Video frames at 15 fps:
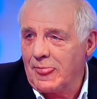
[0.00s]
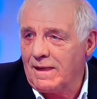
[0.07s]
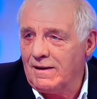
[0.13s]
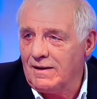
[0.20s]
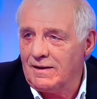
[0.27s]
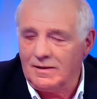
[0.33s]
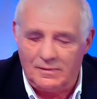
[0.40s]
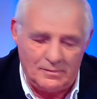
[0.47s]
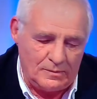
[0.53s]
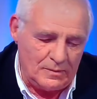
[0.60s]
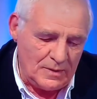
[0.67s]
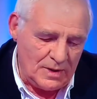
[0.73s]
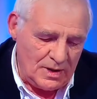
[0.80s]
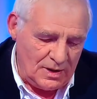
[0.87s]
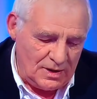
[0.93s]
Um,
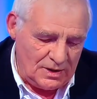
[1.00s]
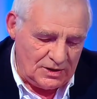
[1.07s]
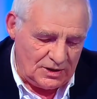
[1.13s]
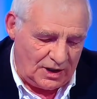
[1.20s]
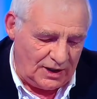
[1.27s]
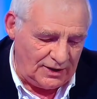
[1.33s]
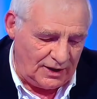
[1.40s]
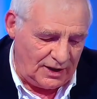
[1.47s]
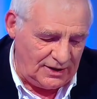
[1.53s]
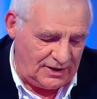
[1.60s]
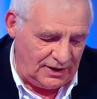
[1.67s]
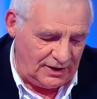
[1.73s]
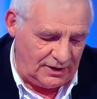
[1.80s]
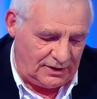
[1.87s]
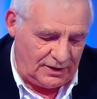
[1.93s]
I, I
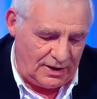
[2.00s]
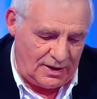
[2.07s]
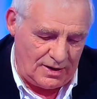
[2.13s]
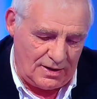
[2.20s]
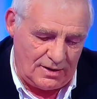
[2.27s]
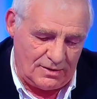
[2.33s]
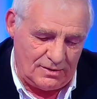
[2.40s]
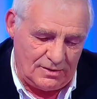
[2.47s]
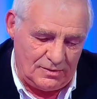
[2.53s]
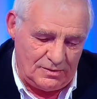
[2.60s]
think uh,